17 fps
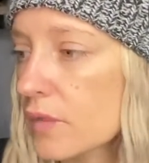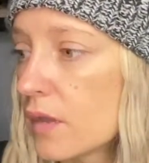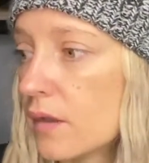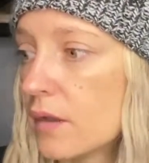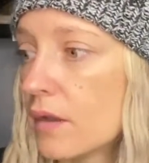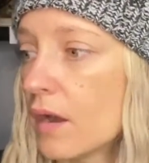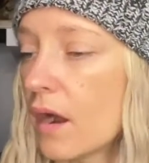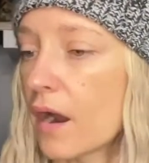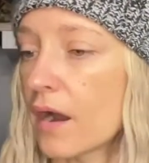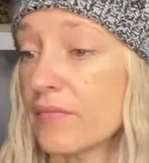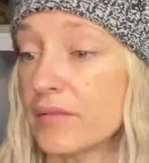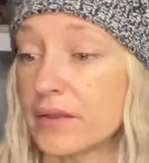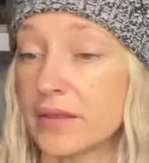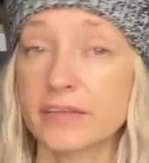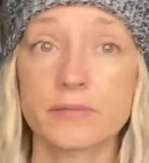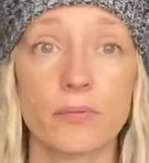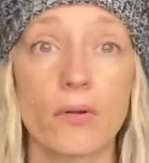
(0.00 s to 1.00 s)
All right, the
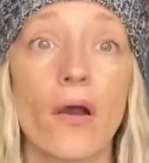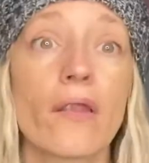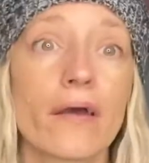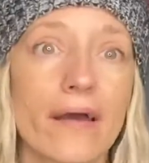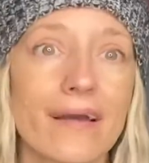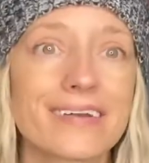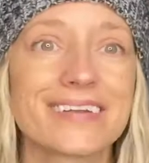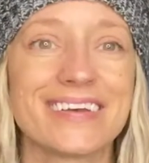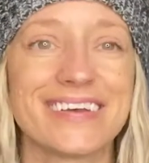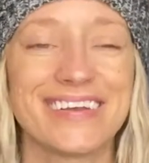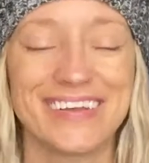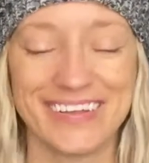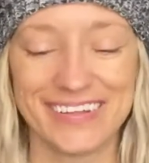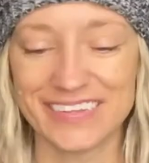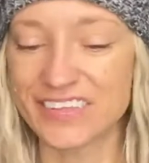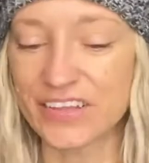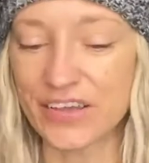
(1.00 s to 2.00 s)
next product
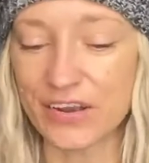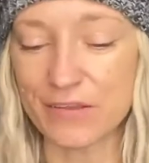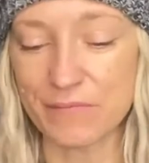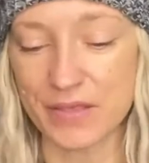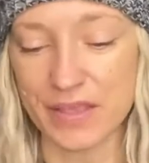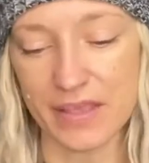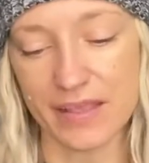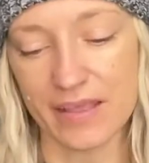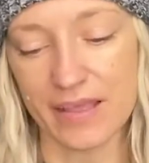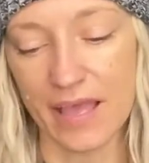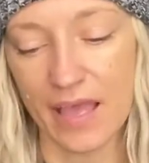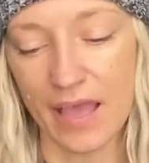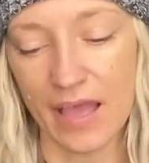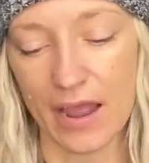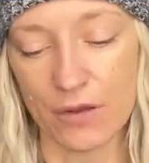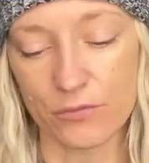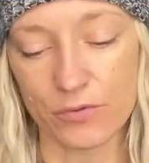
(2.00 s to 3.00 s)
is going to be,
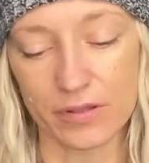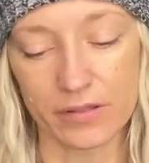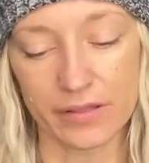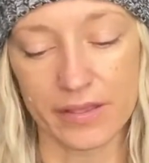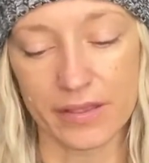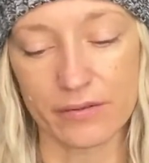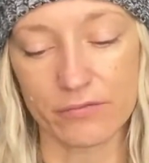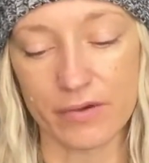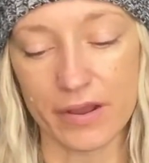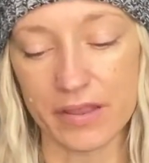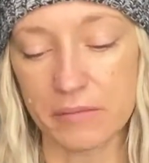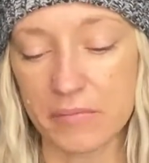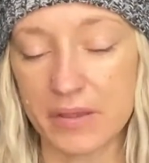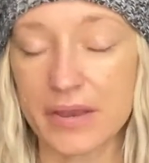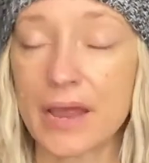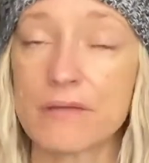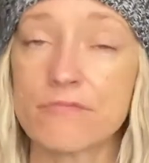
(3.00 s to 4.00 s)
I really
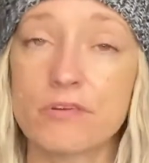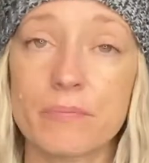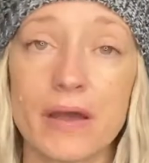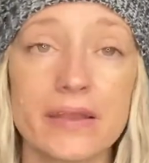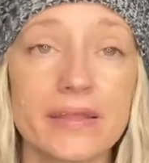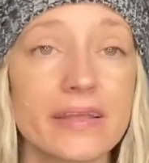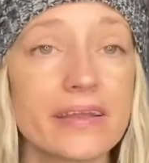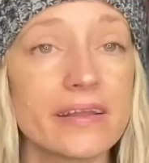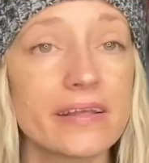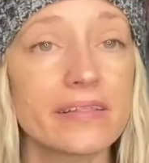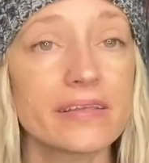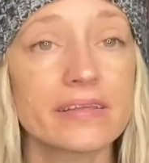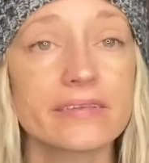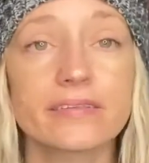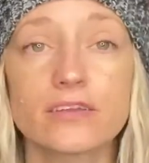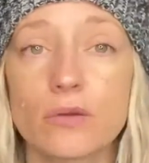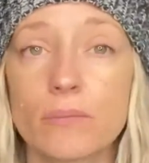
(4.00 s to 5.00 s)
recommend everybody getting
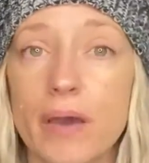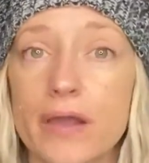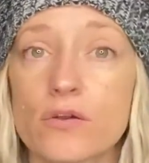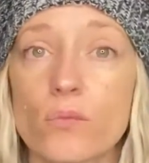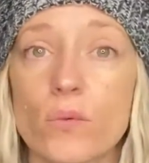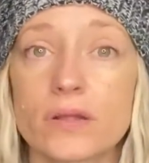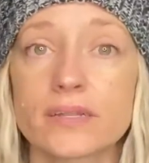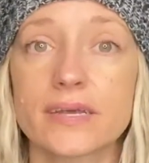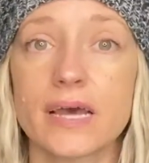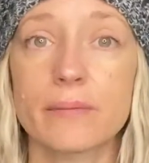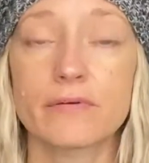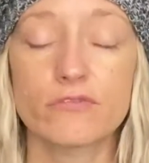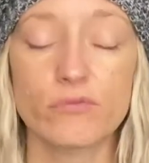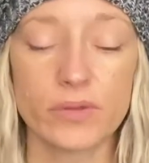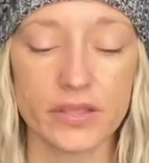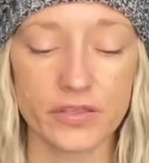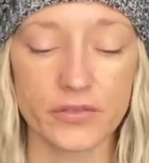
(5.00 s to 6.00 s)
this, no matter what type of
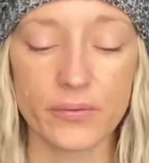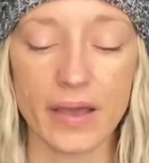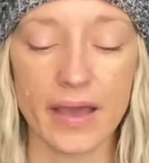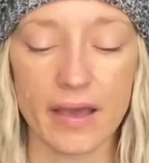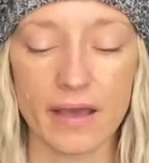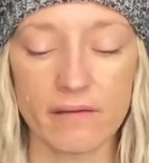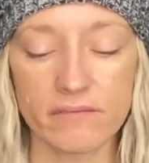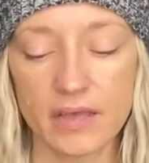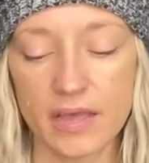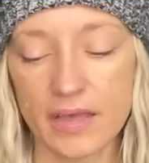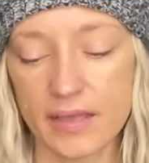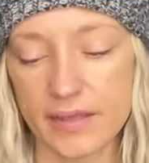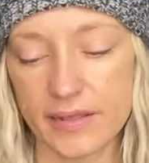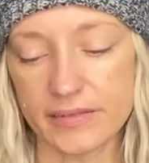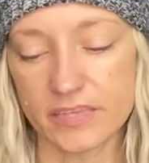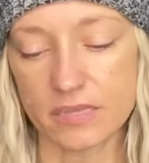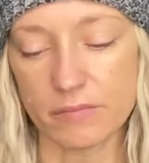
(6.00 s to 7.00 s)
wig you have.
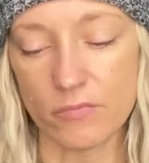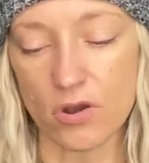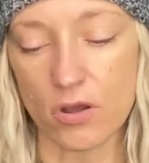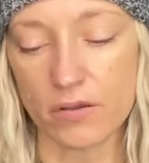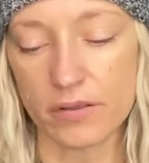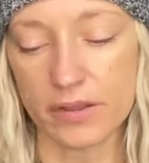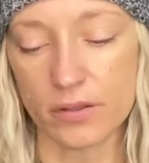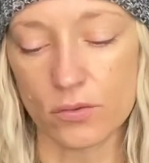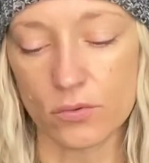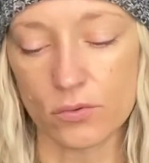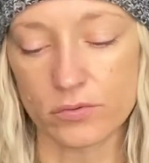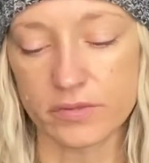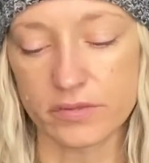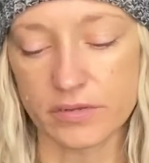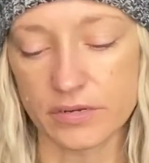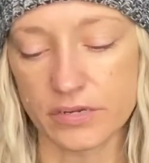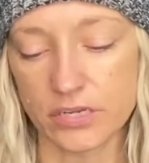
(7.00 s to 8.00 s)
It's the Moroccan Gold
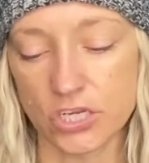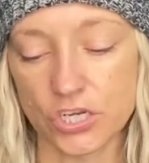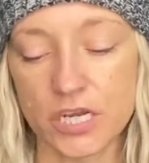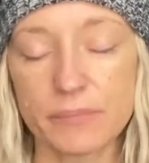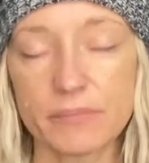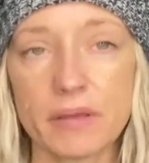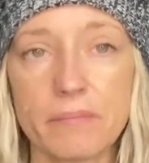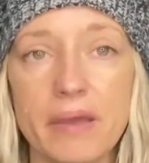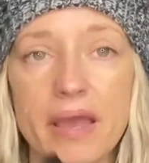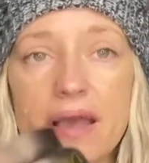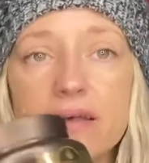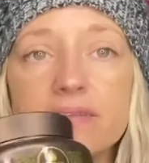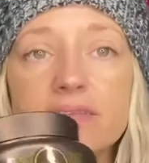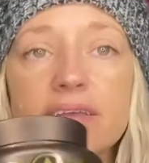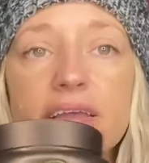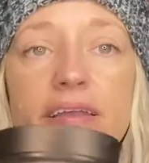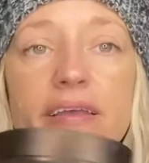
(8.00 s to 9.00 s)
Series Treatment
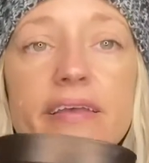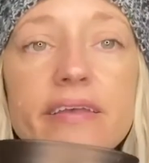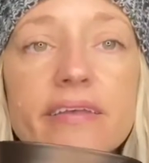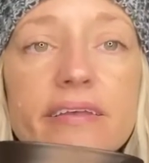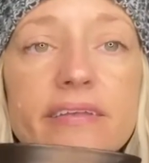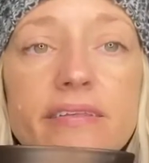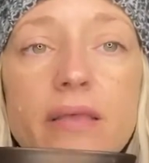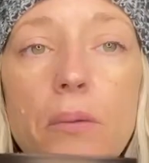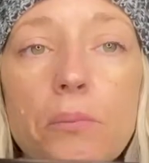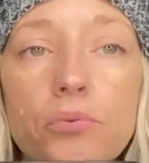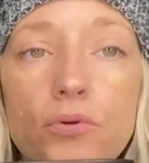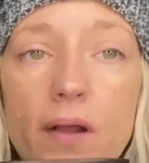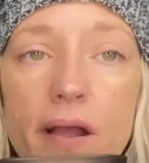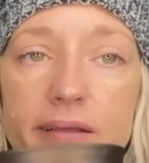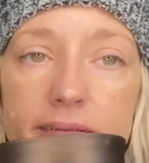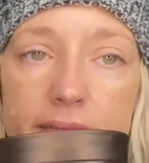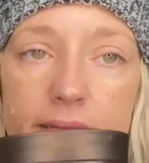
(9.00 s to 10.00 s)
Mask. It is
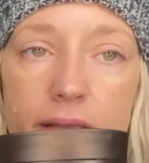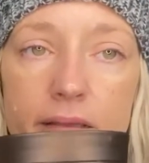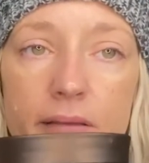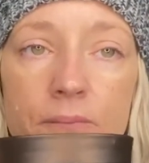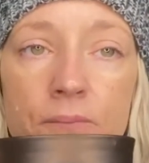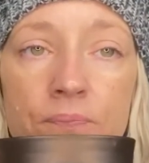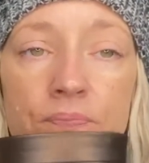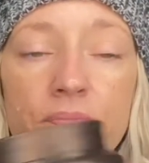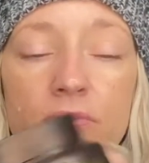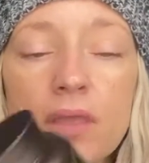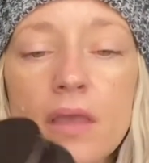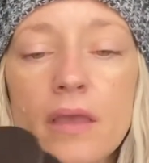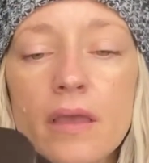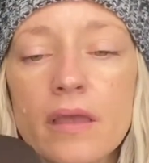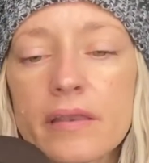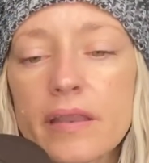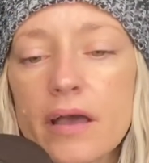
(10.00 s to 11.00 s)
pricey.
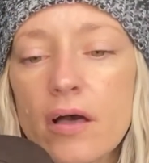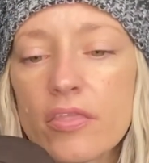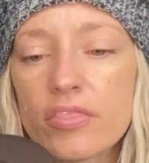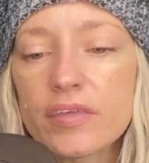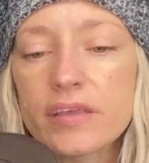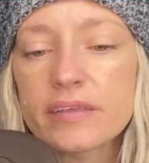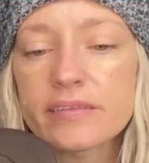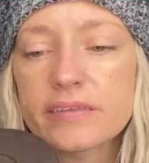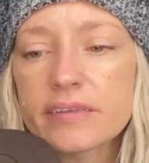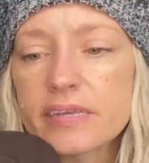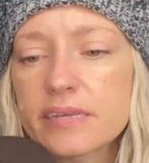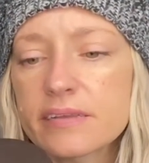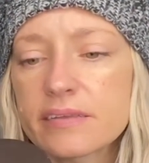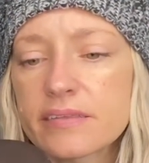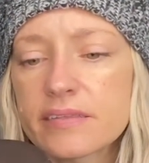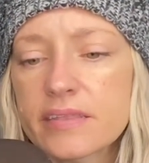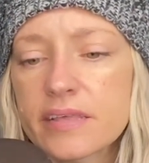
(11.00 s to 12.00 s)
Now, this
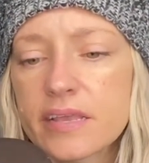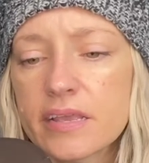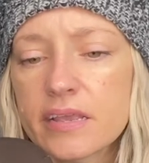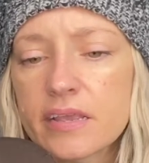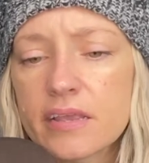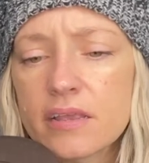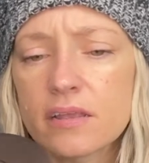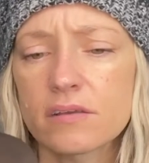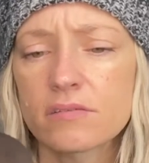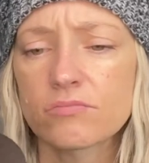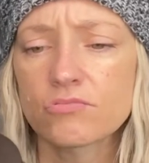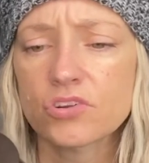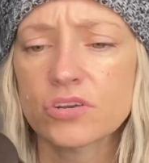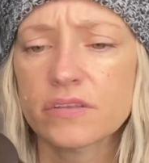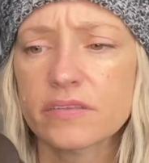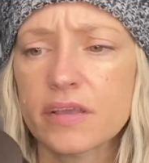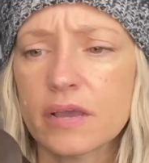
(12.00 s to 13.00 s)
is I'm
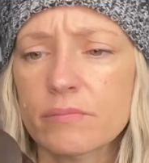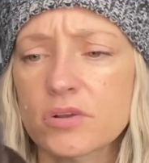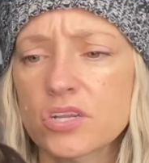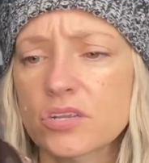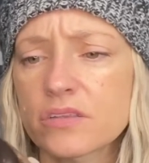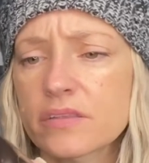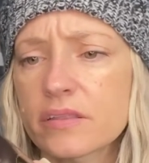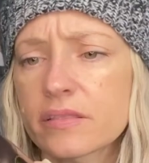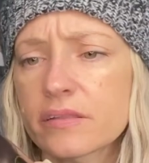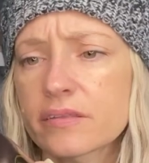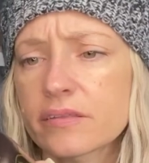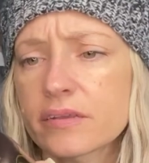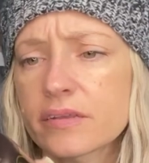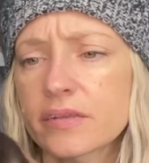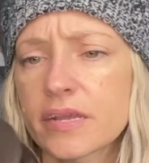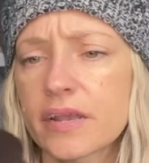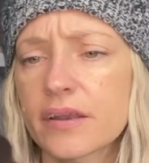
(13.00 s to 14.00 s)
trying to see how much is in this
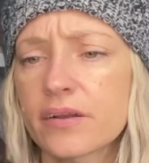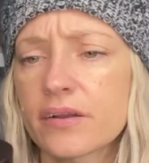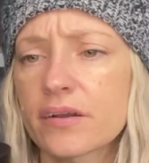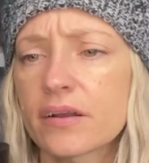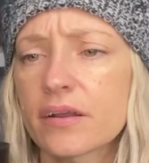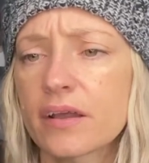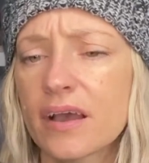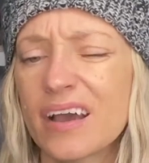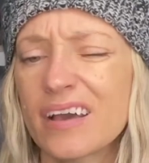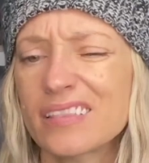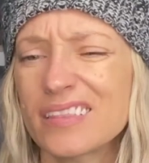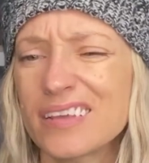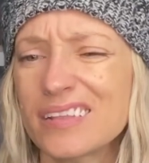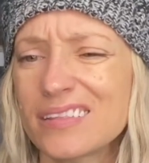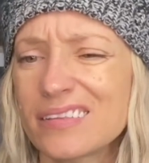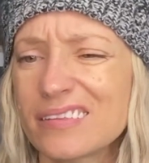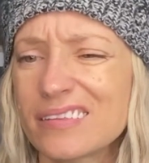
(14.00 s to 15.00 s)
container. I
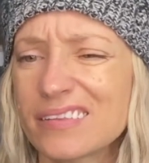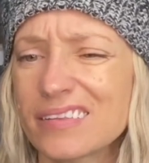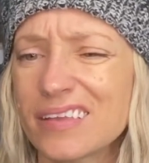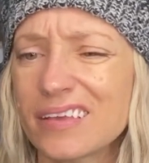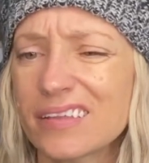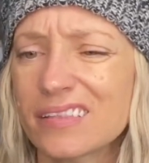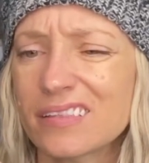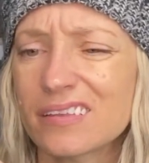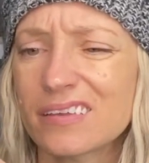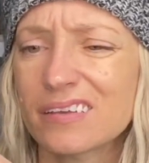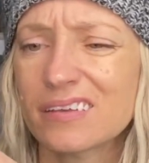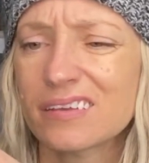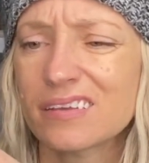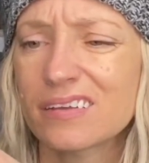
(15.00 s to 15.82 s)
think this is like the